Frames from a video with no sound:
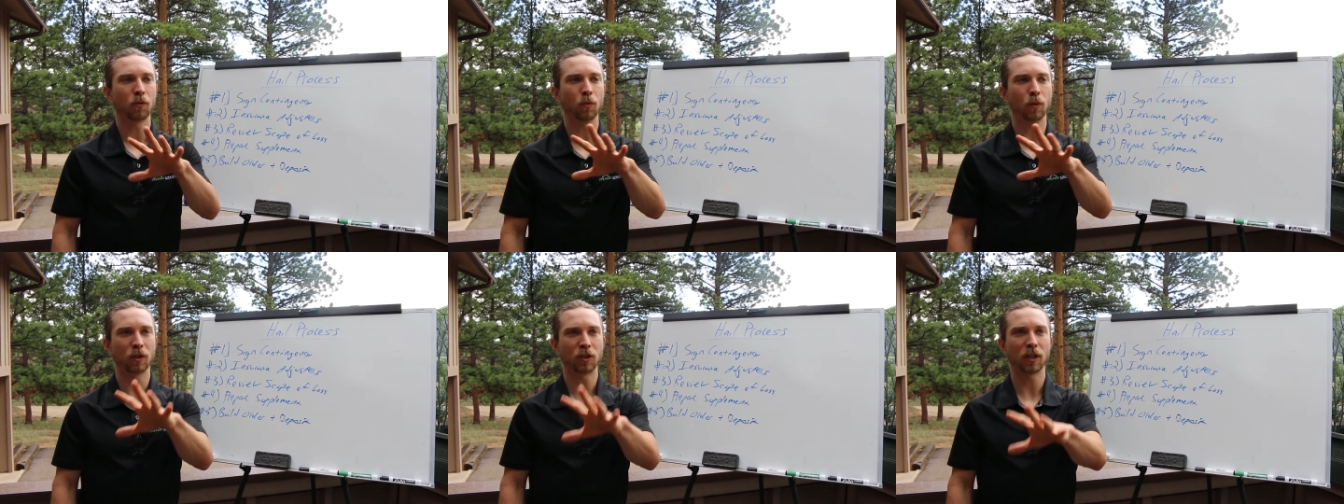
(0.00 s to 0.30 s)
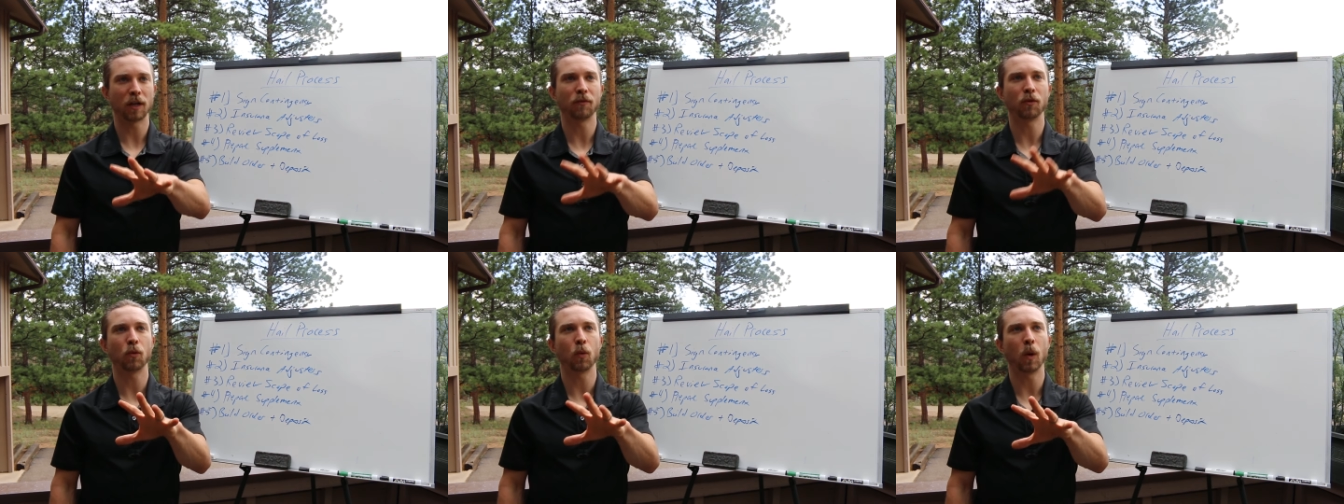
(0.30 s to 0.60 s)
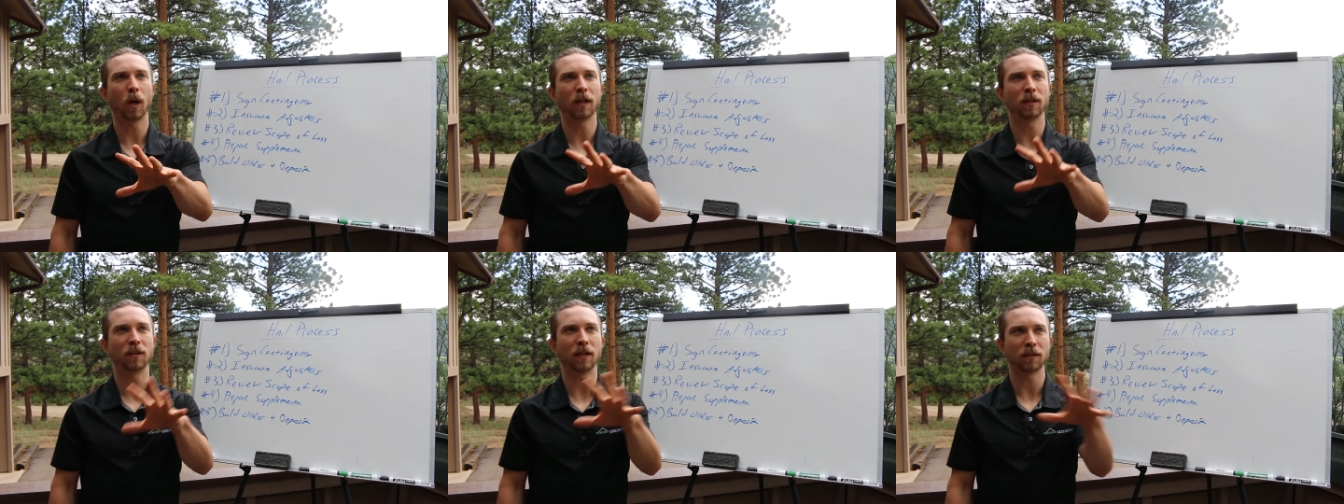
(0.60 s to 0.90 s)
whichever
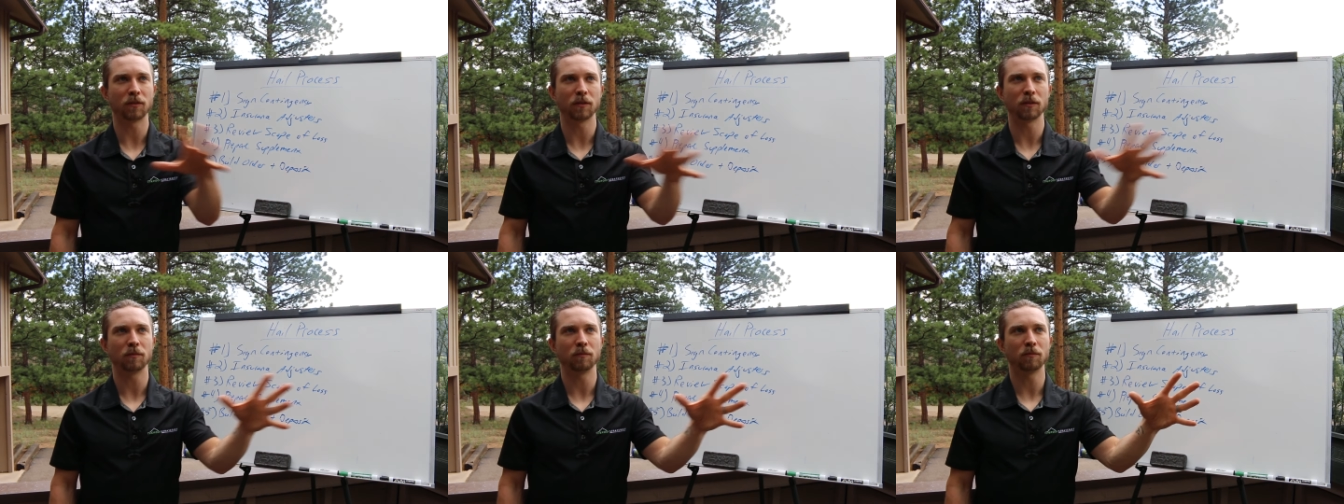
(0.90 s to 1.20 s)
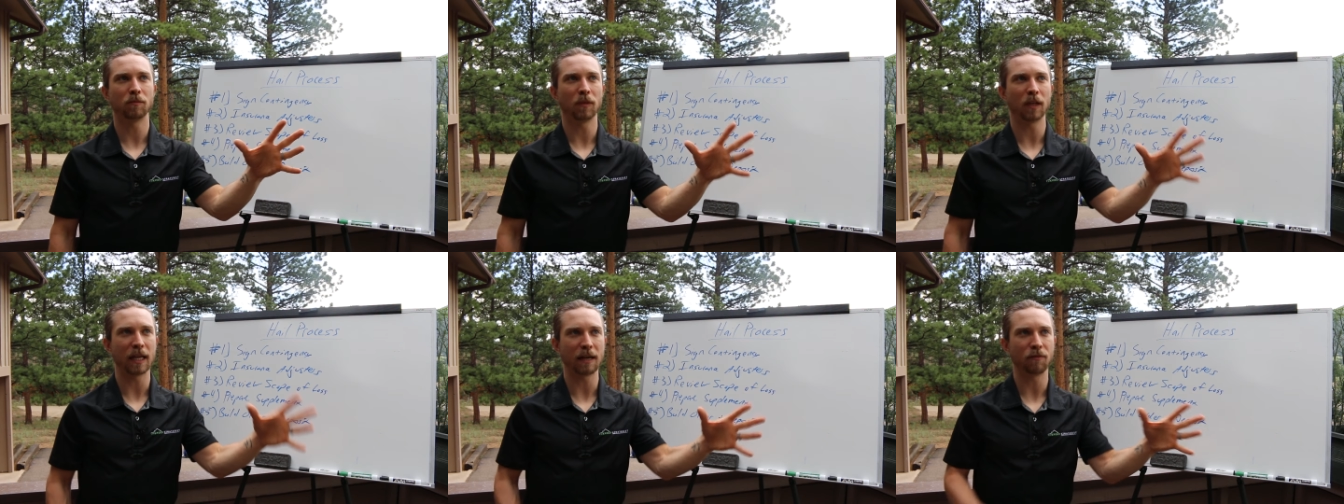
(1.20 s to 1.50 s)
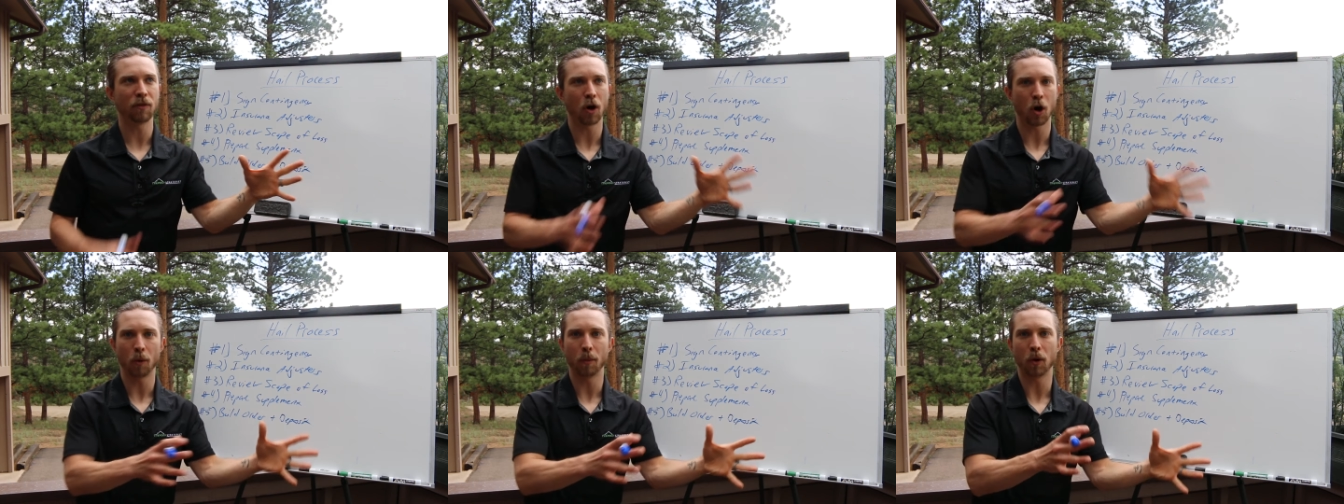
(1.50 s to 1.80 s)
one doesn't
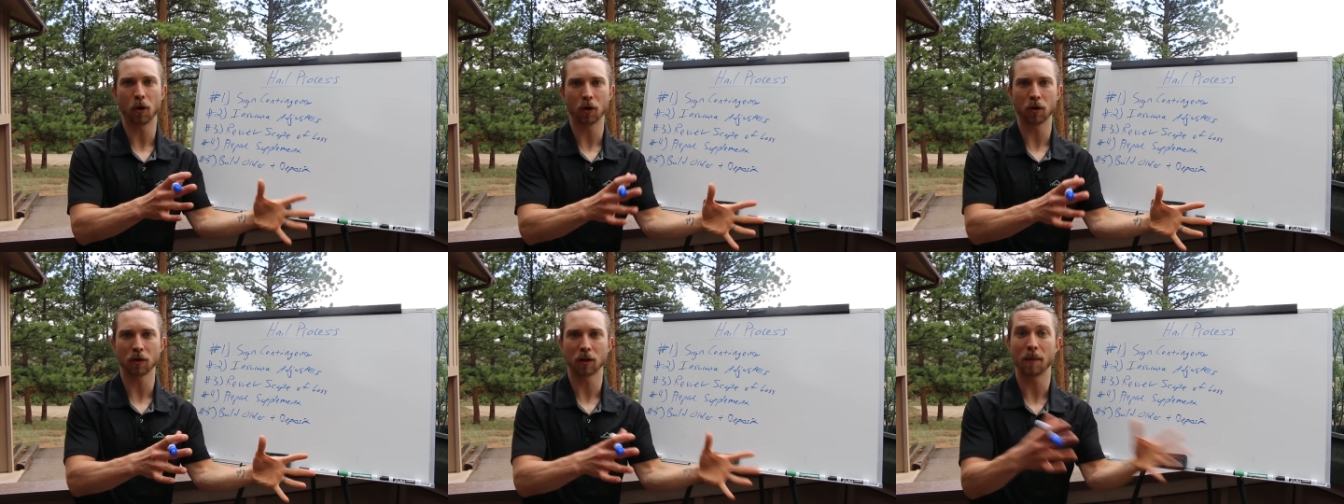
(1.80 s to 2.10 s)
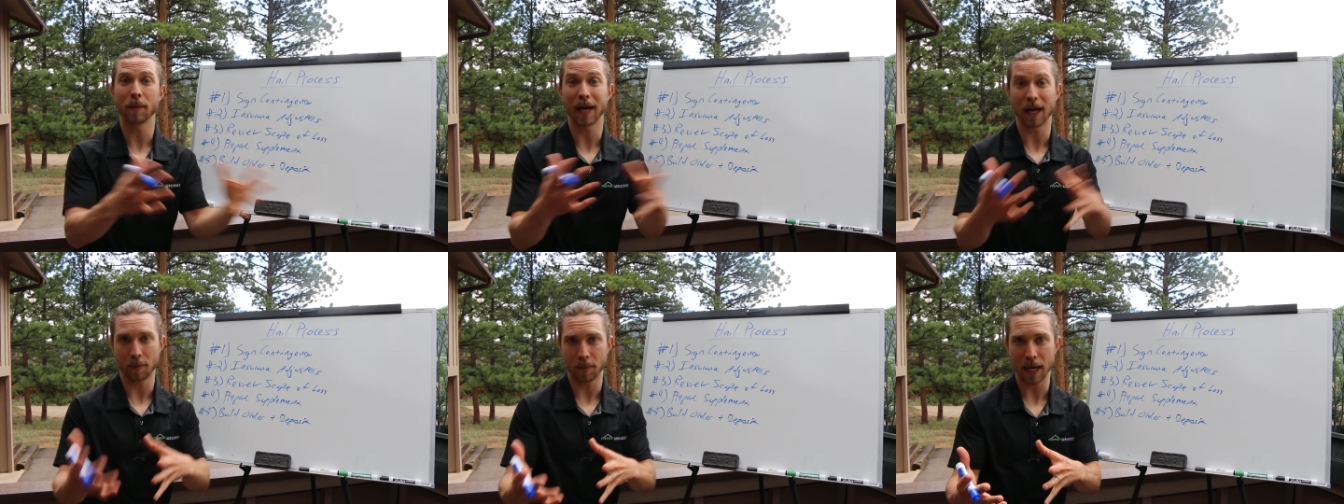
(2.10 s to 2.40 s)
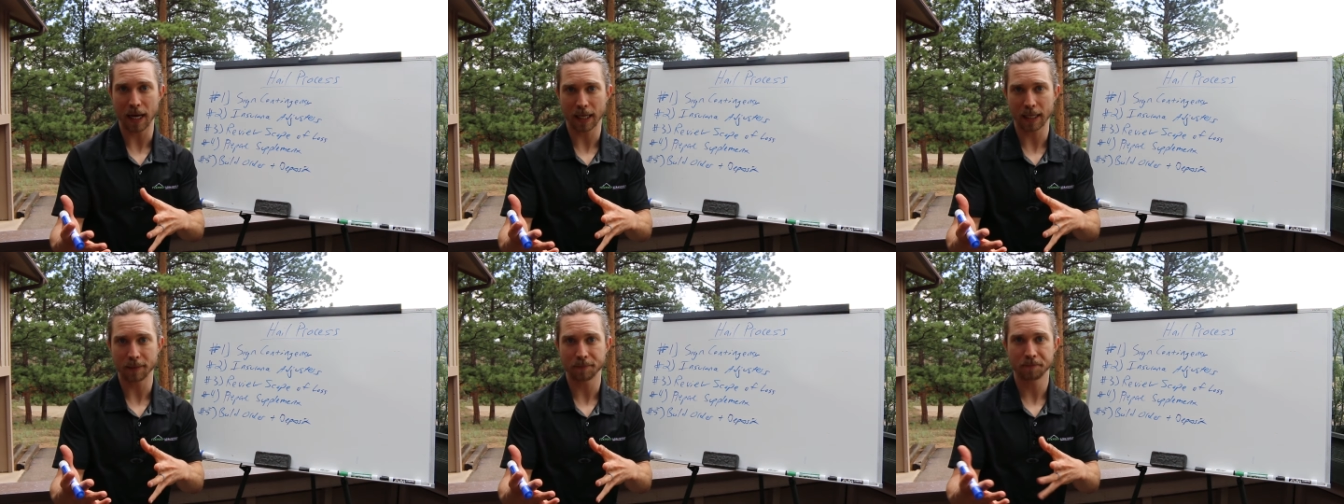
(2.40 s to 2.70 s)
leave the homeowner coming out of
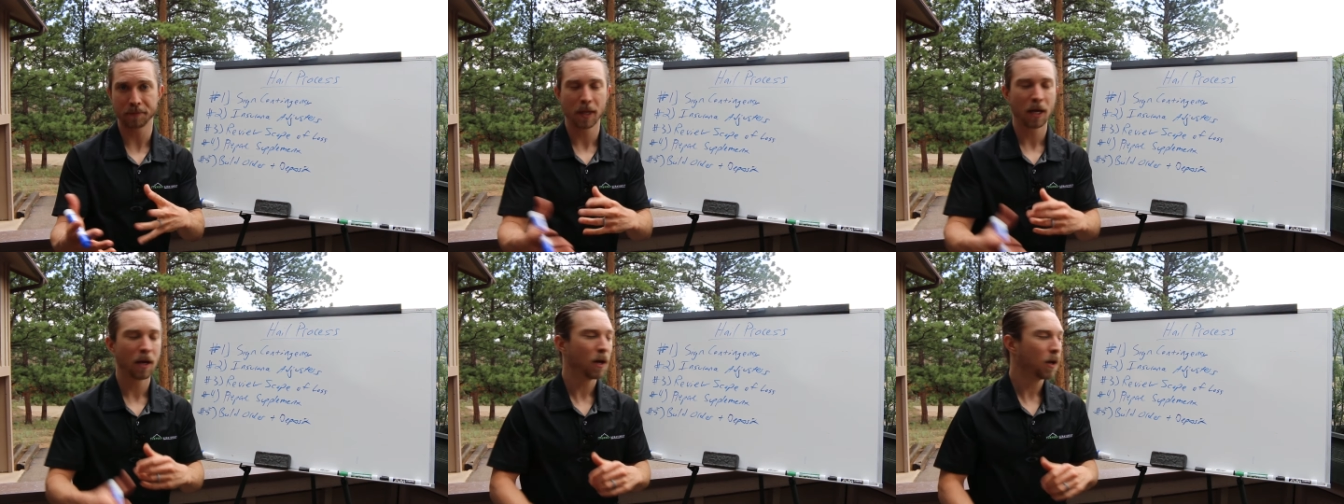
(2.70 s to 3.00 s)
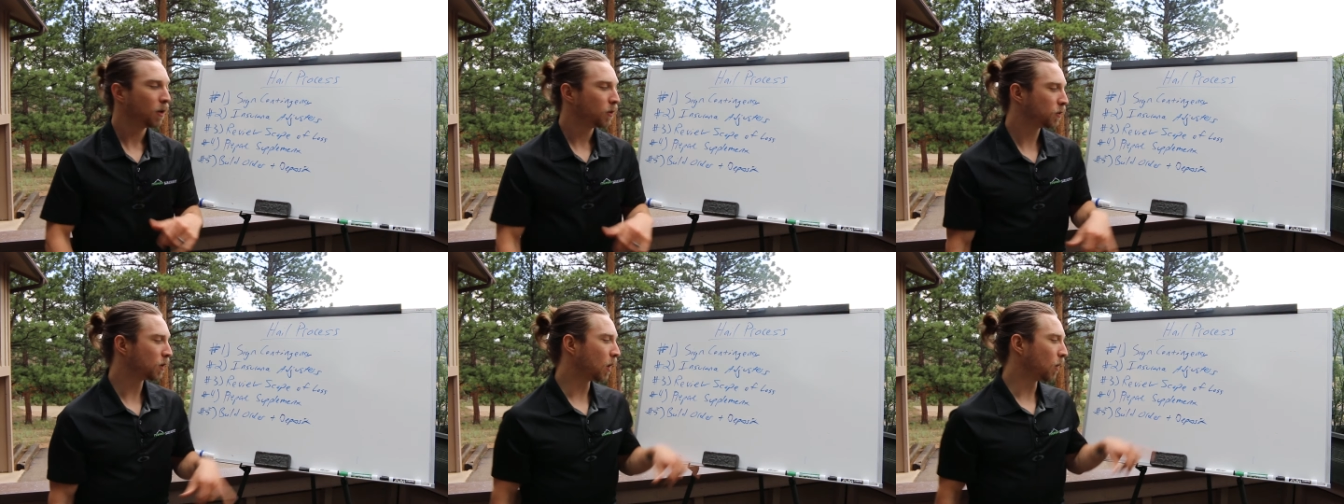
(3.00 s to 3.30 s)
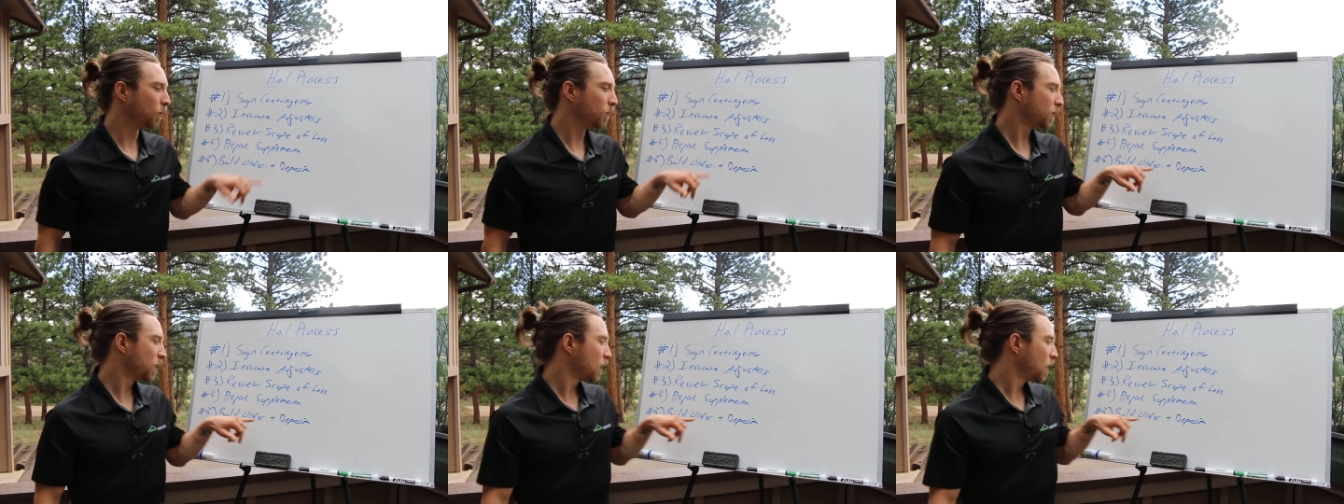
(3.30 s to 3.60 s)
pocket. So